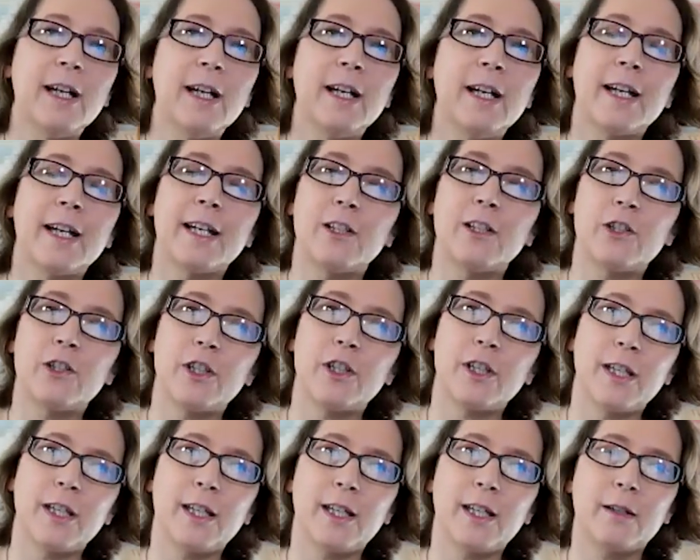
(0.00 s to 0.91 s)
And
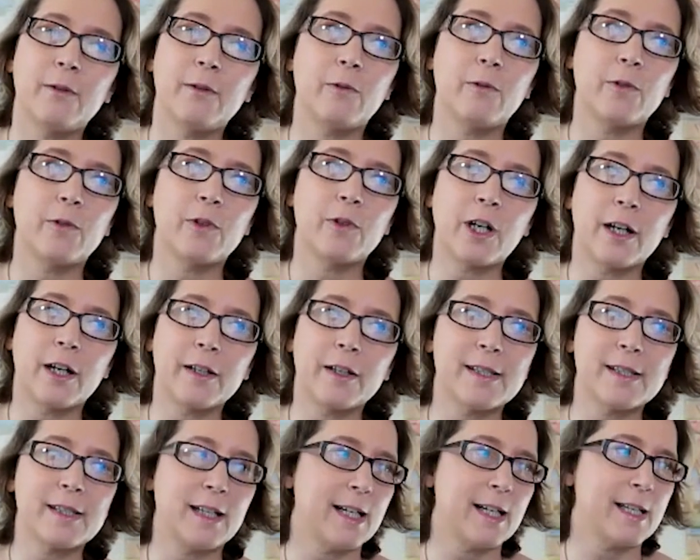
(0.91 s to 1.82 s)
she taught
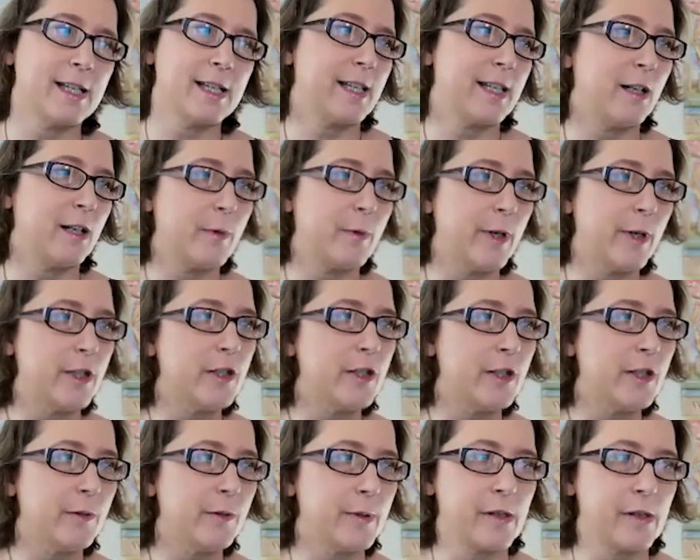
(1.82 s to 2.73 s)
this class that I went
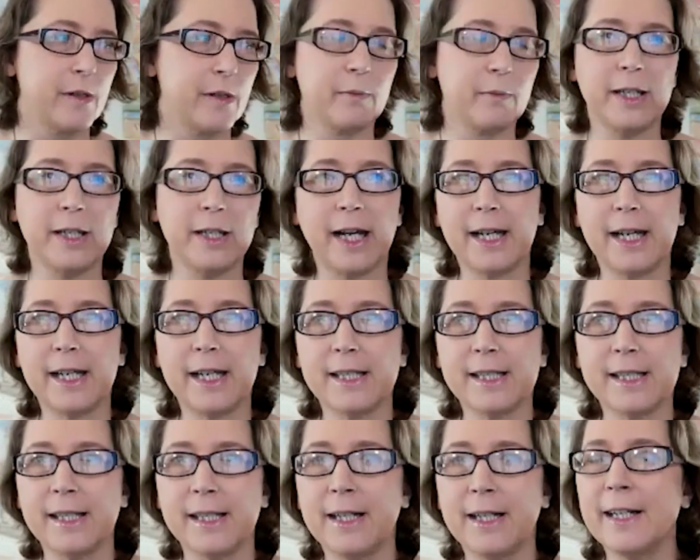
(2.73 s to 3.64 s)
to. It was 3
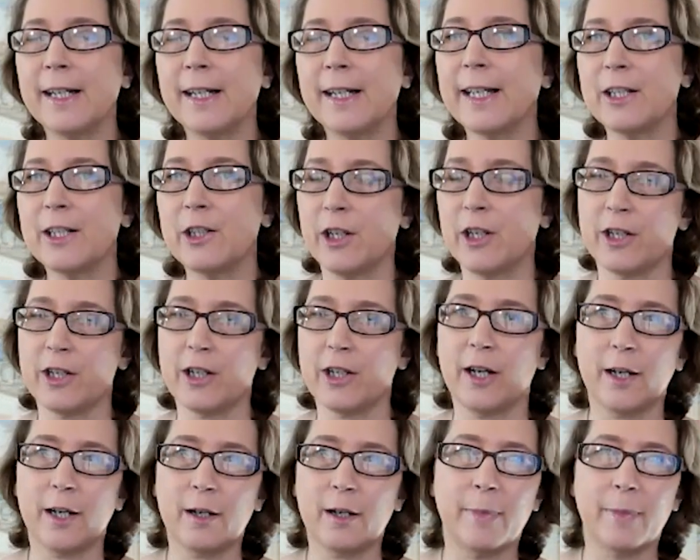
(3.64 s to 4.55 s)
days. And she
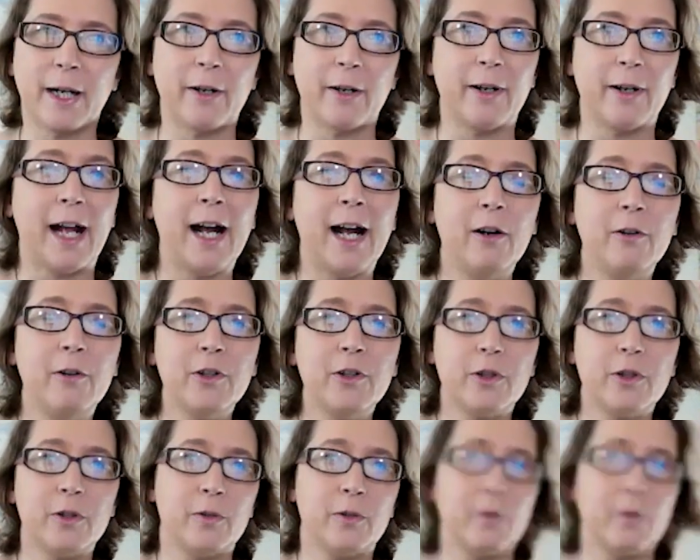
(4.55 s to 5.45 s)
taught about how
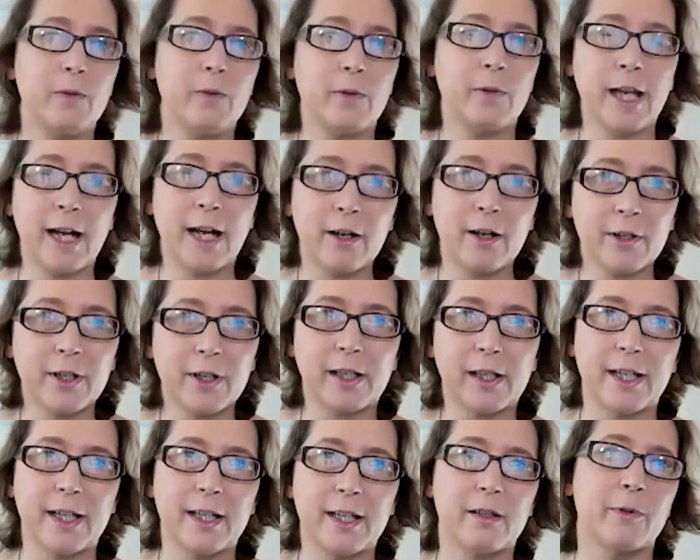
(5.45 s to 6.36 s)
to
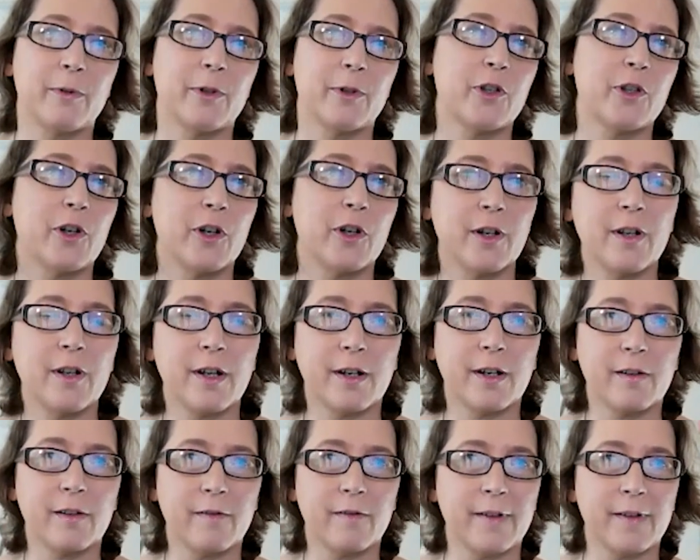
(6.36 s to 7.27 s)
calculate the return on
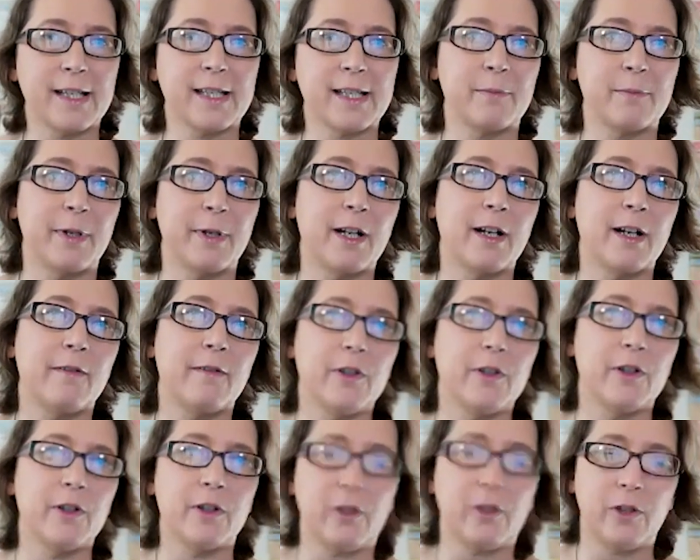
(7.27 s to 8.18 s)
investment of
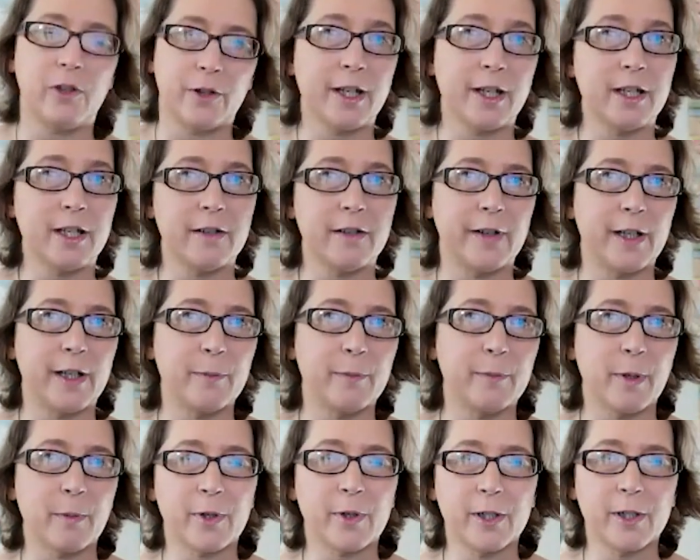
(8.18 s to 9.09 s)
your learning and
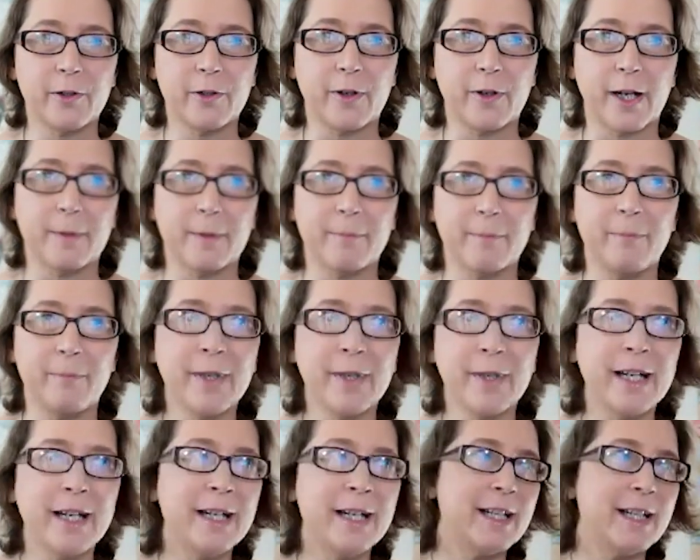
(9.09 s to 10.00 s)
development program.
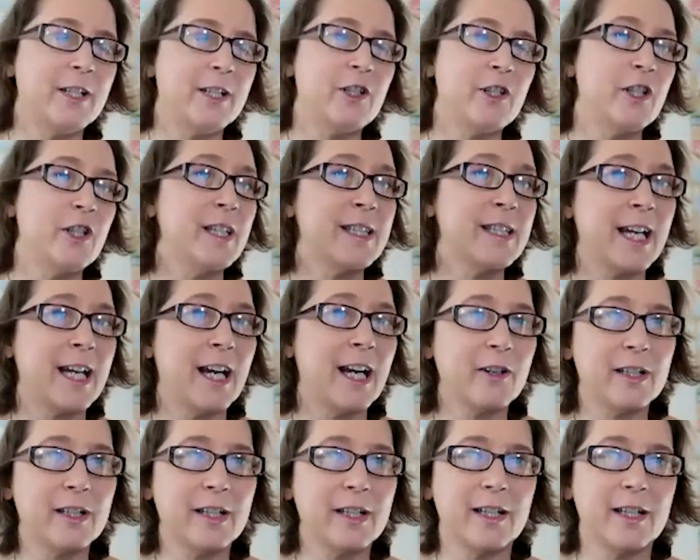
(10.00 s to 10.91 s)
And she's
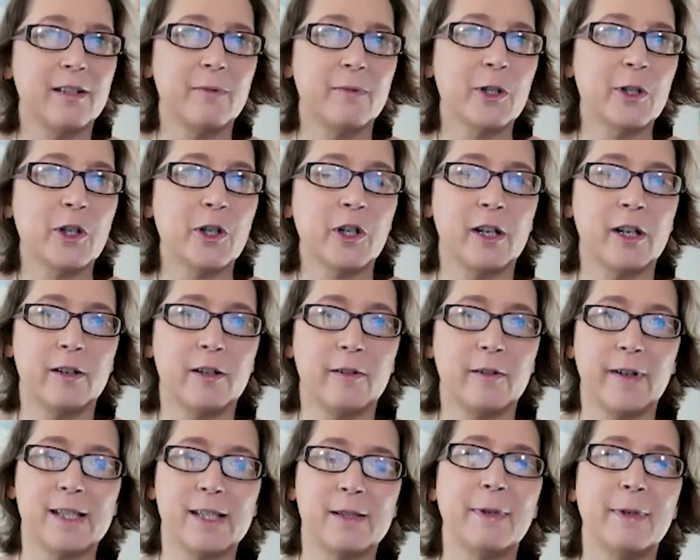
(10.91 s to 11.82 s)
calculated return on
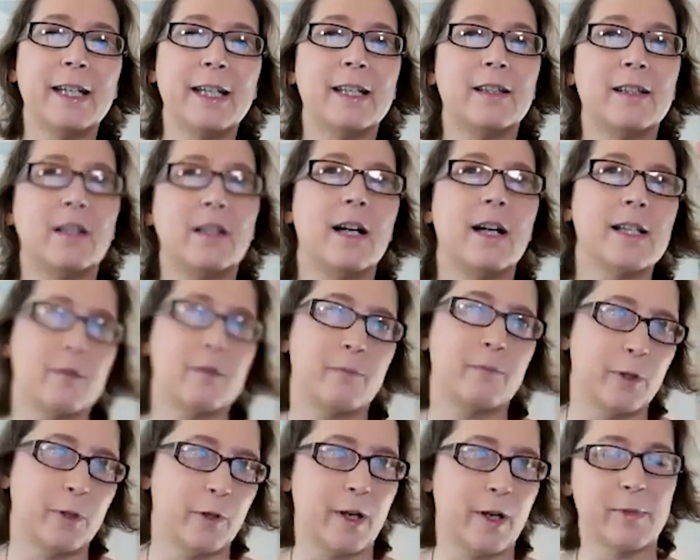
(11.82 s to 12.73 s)
investment in lots of
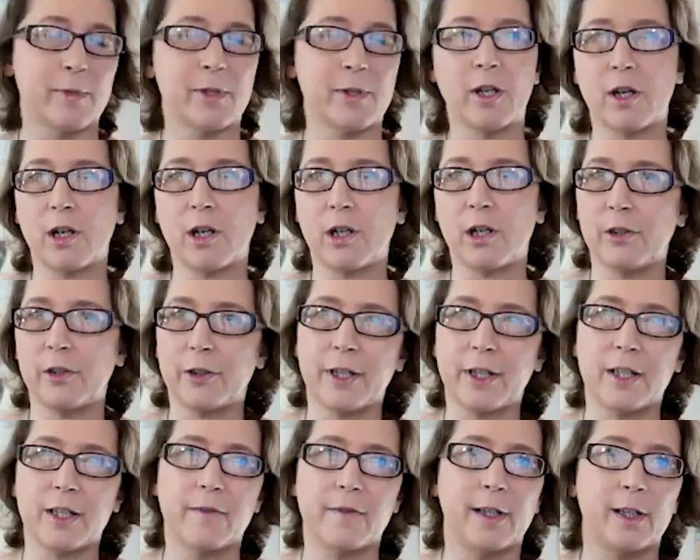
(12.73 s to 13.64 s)
programs, not all
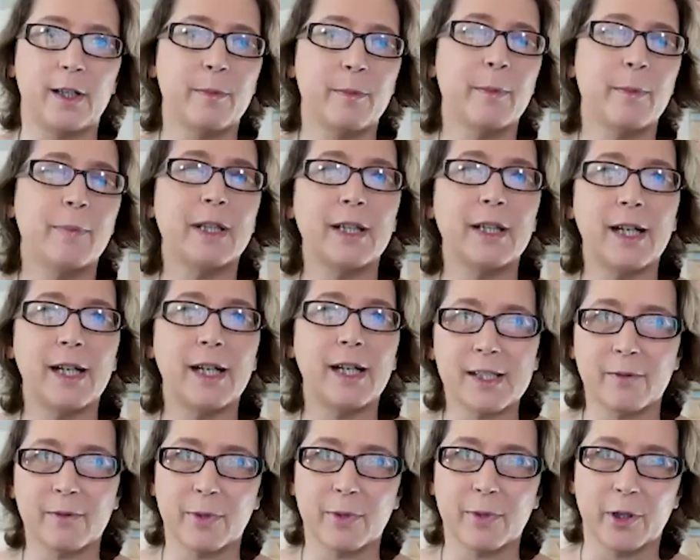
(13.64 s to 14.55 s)
learning and development, but
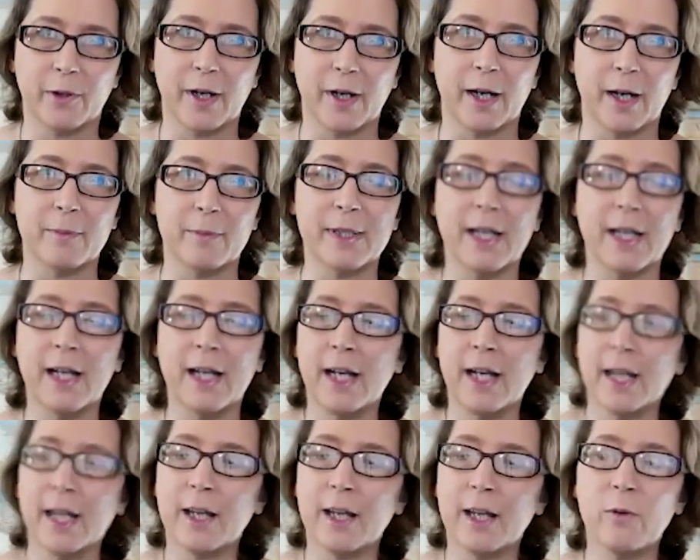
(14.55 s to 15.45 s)
lots of programs.
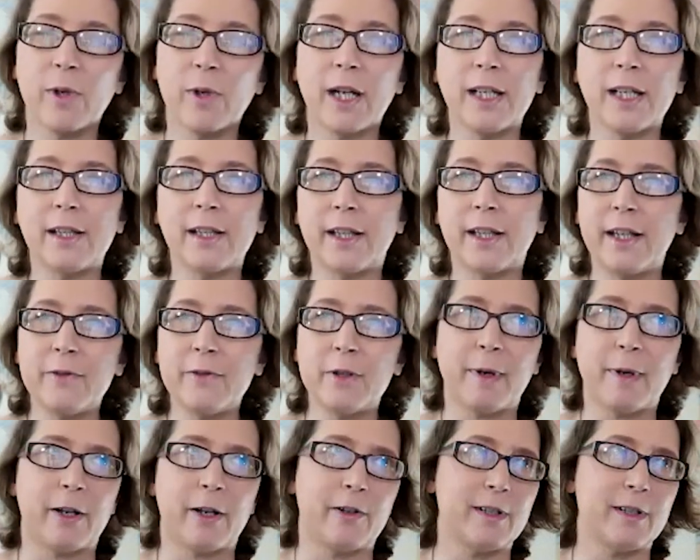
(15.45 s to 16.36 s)
And what I loved
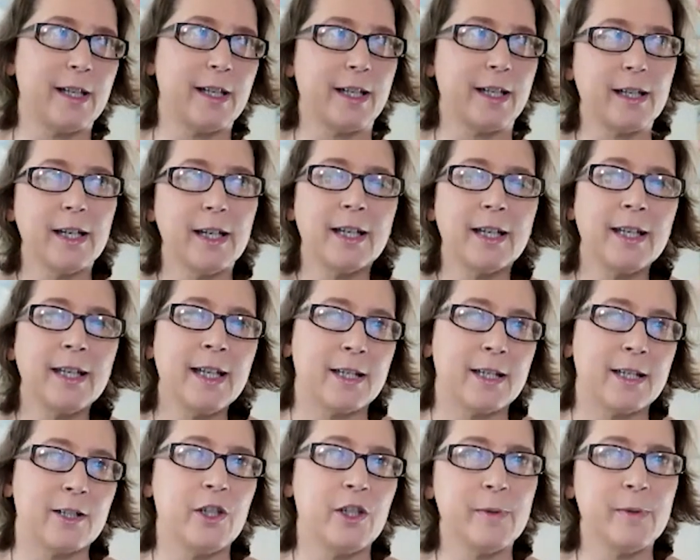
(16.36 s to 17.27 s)
about her, like,
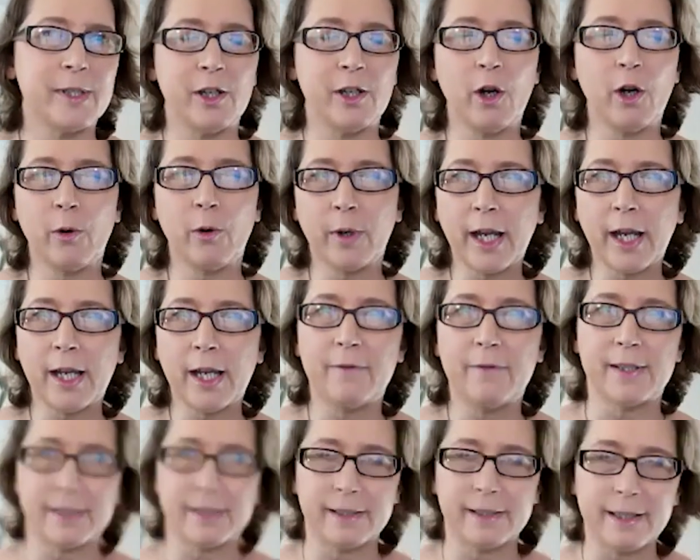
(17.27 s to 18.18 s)
yeah, she was an okay
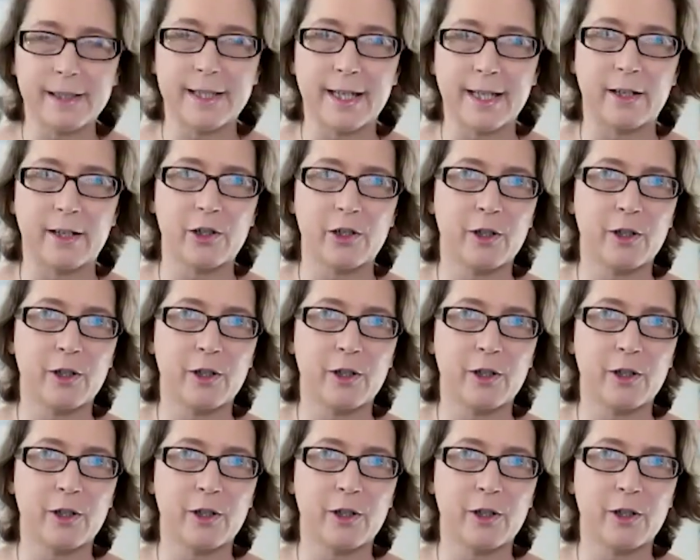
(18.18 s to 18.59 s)
facilitator.